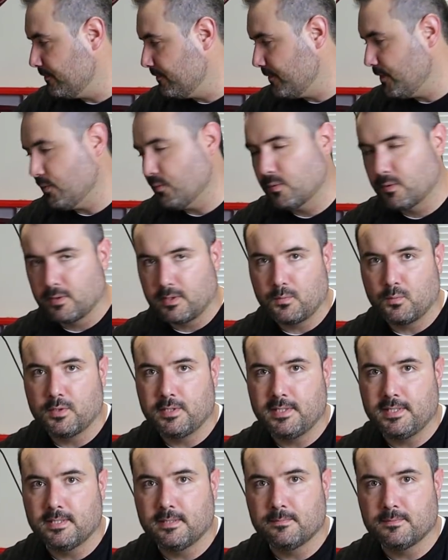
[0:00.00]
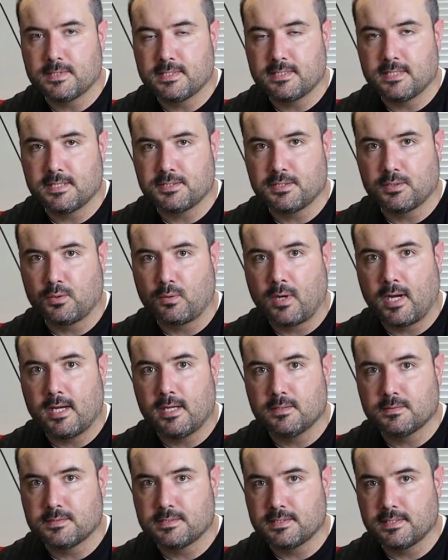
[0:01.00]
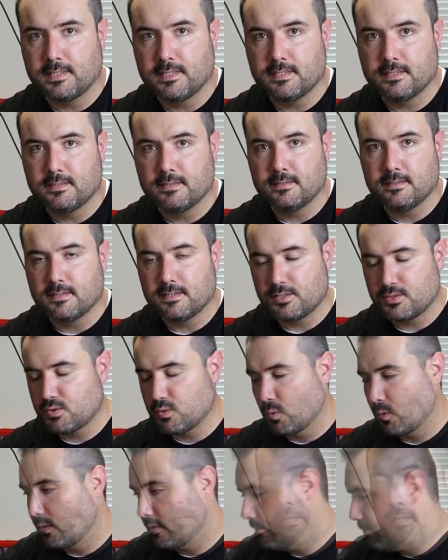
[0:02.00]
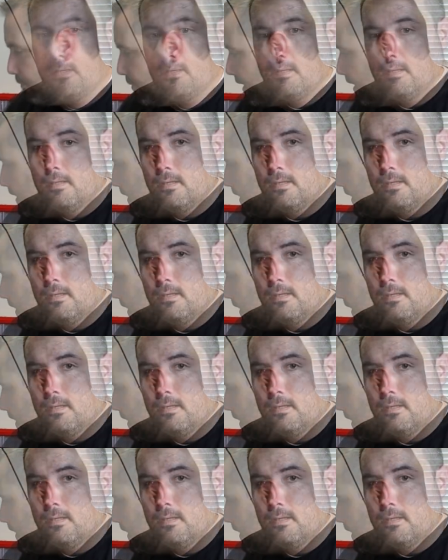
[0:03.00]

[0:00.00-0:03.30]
you really would need them to touch a ground to get a short.